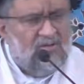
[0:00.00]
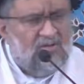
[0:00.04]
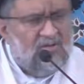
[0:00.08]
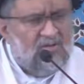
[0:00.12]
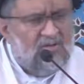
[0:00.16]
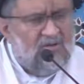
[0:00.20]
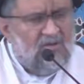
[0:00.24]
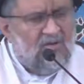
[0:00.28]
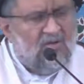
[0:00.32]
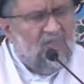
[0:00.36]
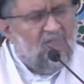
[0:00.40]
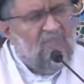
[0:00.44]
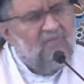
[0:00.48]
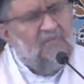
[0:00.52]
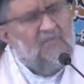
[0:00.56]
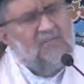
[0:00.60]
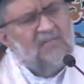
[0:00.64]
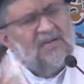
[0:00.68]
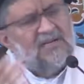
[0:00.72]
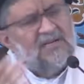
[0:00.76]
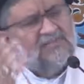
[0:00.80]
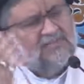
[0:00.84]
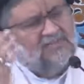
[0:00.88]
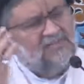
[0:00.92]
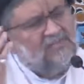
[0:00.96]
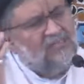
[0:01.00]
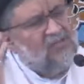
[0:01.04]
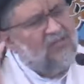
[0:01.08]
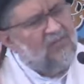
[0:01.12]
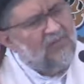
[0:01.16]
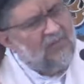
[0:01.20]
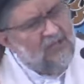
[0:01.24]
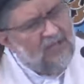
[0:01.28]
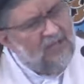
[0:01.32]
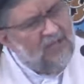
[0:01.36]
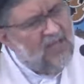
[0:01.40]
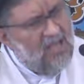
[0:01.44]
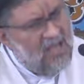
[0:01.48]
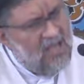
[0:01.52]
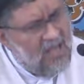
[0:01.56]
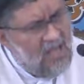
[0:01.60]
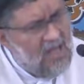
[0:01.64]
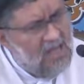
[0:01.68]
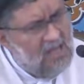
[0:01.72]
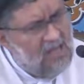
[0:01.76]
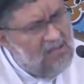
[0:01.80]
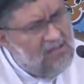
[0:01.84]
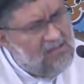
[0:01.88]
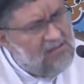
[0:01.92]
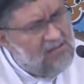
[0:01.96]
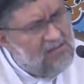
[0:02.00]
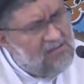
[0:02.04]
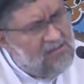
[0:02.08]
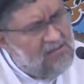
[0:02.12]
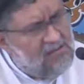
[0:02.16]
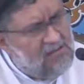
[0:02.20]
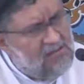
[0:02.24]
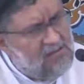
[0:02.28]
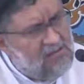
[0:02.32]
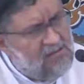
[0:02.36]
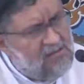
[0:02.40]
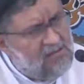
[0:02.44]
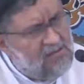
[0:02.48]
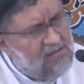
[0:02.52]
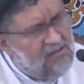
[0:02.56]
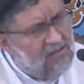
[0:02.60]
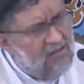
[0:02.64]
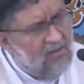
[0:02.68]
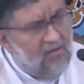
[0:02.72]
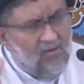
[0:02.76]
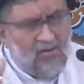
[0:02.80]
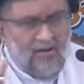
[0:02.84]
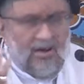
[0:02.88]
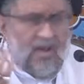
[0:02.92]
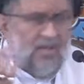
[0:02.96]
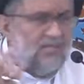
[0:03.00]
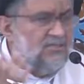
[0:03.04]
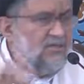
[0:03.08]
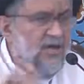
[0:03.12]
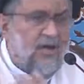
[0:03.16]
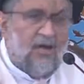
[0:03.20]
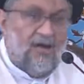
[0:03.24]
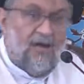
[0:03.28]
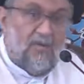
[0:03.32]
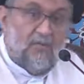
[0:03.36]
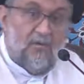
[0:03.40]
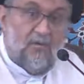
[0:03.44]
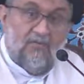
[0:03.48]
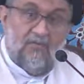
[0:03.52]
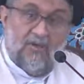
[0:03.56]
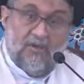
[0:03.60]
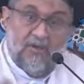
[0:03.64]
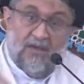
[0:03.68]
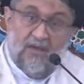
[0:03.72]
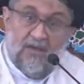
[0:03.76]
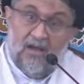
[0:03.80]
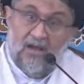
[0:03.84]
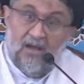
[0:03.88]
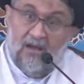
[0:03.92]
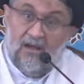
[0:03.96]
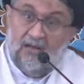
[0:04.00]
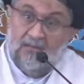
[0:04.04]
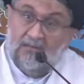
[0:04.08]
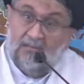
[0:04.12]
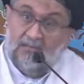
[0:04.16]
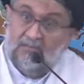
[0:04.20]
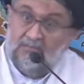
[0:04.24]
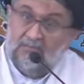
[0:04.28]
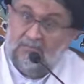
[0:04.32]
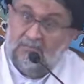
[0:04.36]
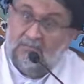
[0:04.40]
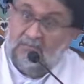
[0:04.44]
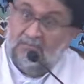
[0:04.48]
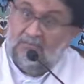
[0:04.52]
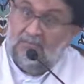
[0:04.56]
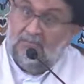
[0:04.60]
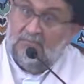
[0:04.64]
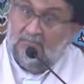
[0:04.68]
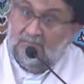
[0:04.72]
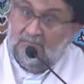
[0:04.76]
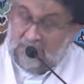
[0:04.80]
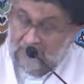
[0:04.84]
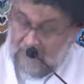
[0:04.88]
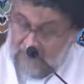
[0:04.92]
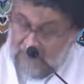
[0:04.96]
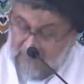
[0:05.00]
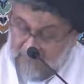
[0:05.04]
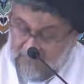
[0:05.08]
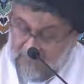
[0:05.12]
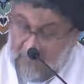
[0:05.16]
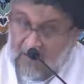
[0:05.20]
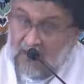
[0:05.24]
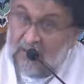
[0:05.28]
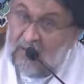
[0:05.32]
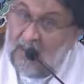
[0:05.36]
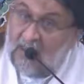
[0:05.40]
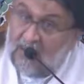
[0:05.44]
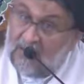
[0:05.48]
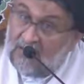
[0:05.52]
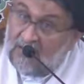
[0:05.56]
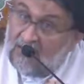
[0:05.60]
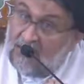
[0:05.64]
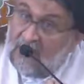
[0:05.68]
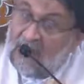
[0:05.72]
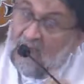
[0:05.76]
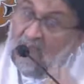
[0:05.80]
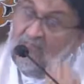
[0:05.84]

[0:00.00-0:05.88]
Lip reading: of mercy of Allah or azab of Allah. Again, same